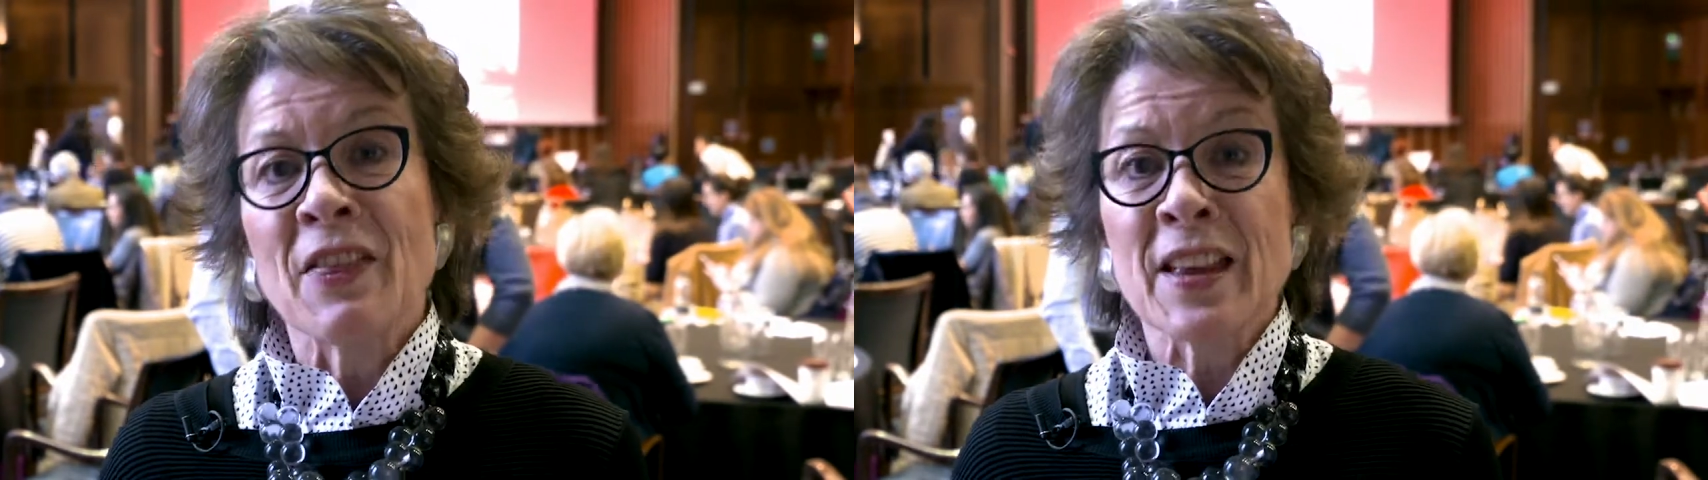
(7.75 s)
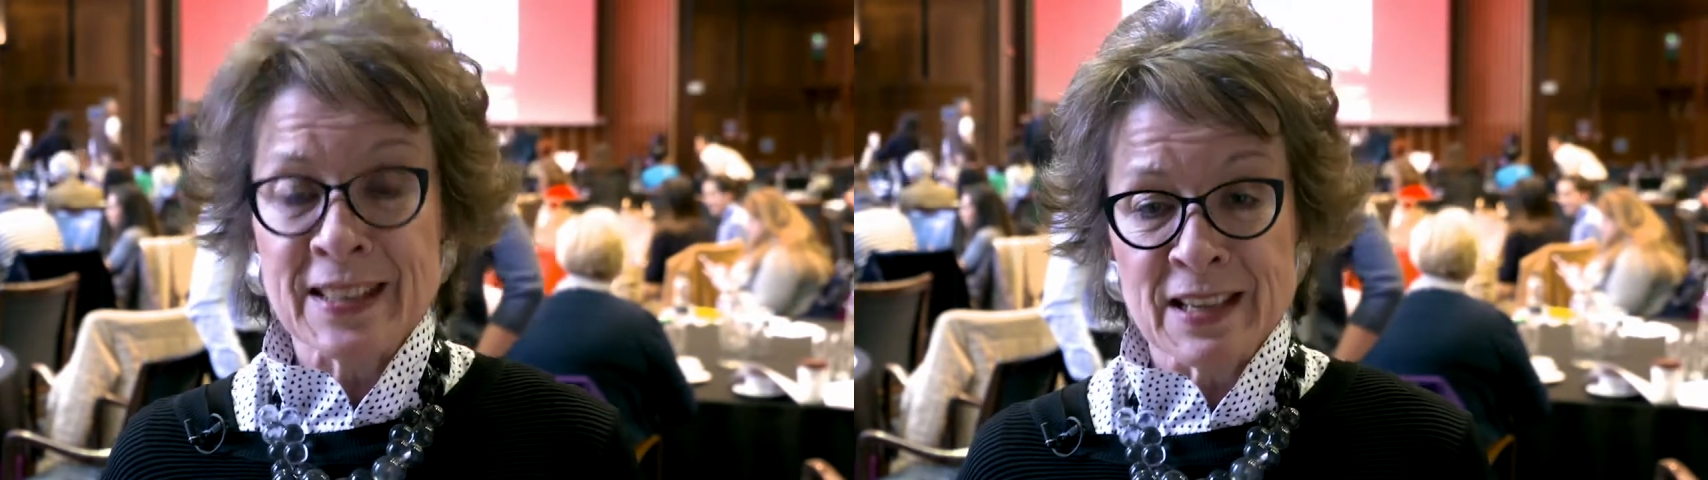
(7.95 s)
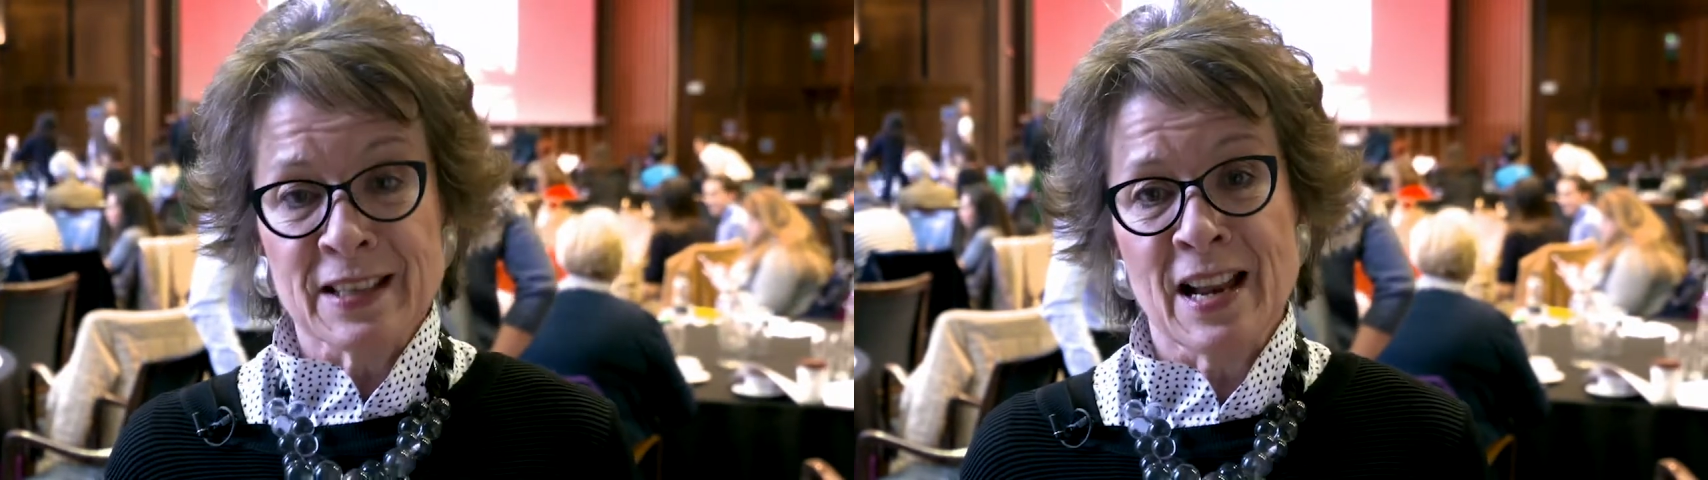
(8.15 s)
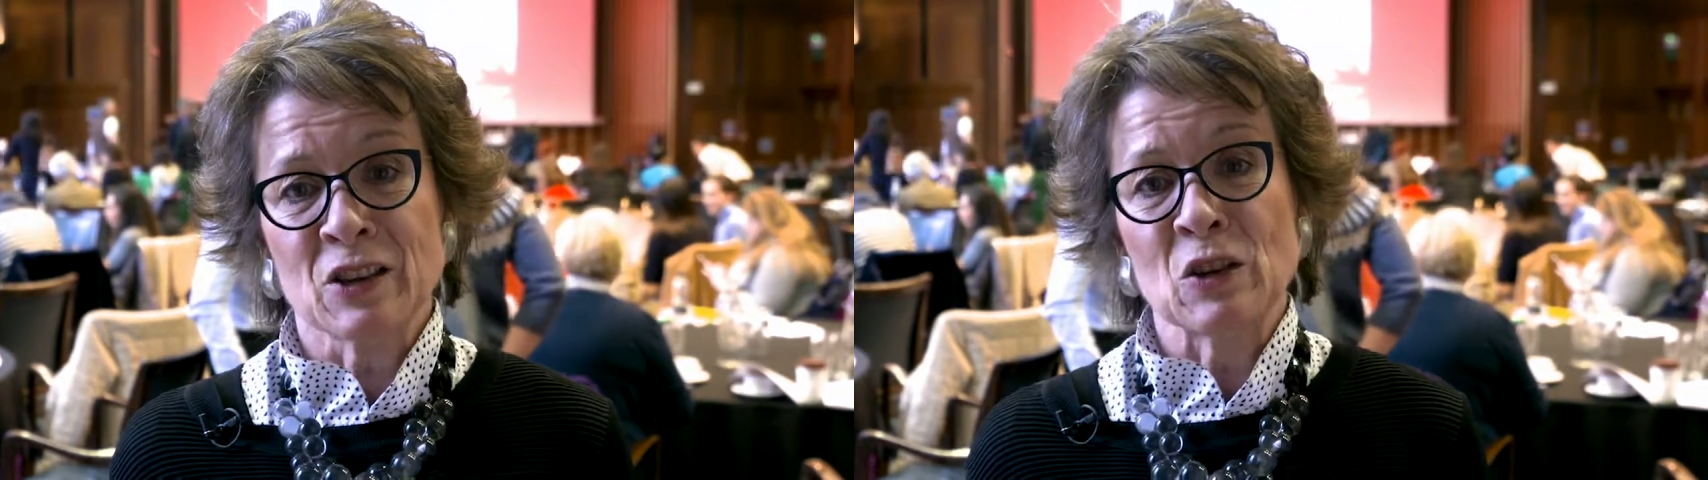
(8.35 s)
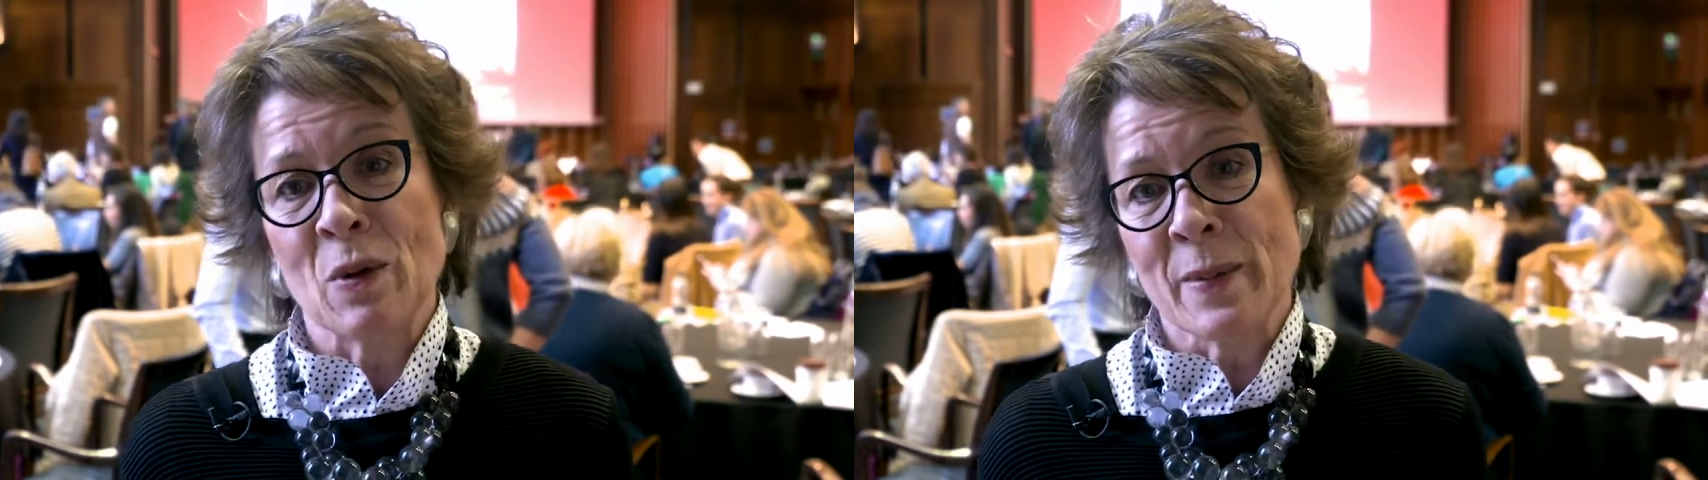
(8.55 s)
This
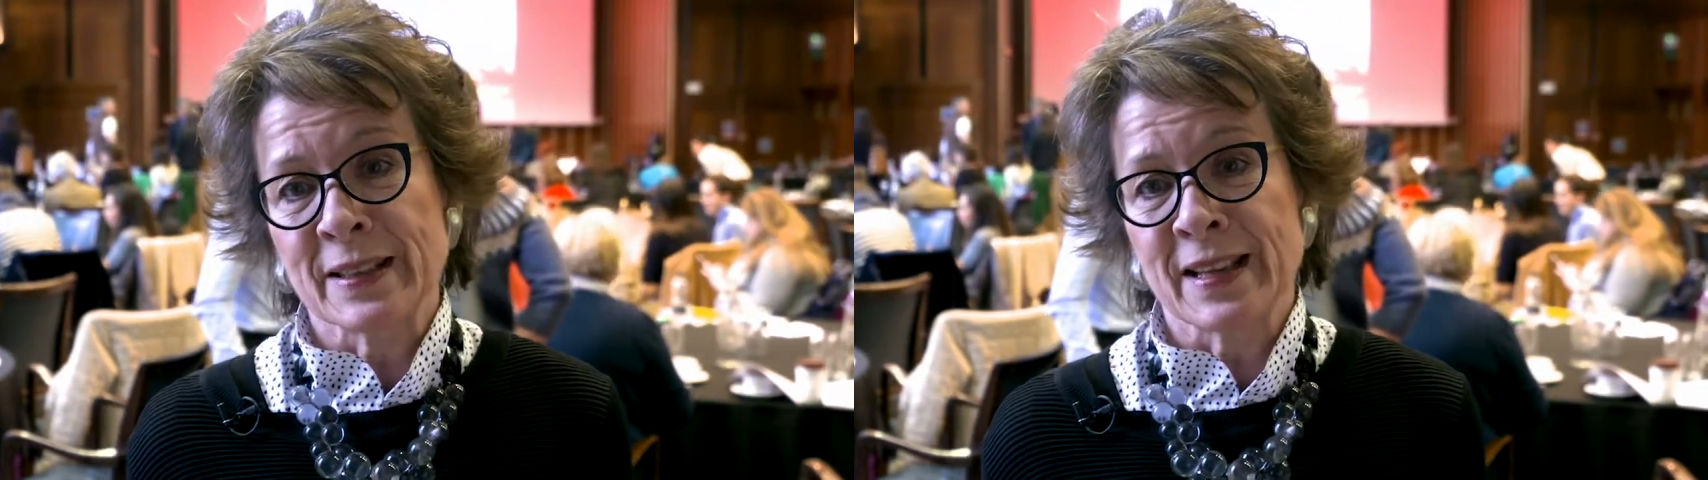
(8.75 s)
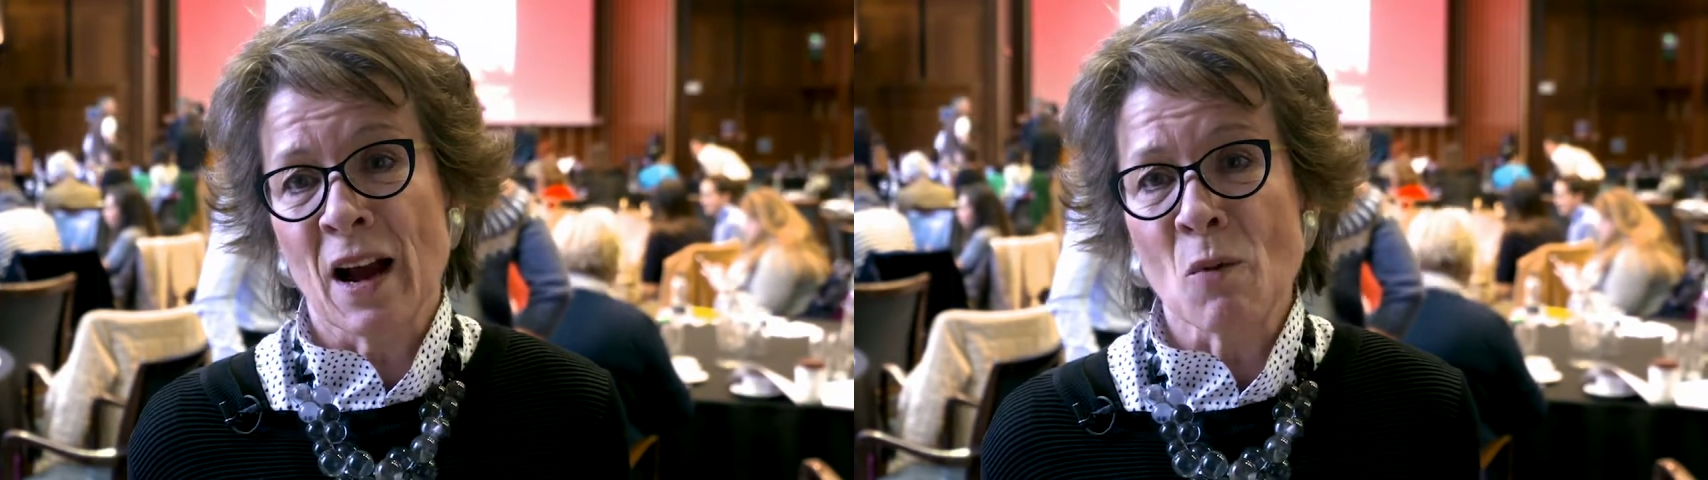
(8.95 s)
International Women's Day,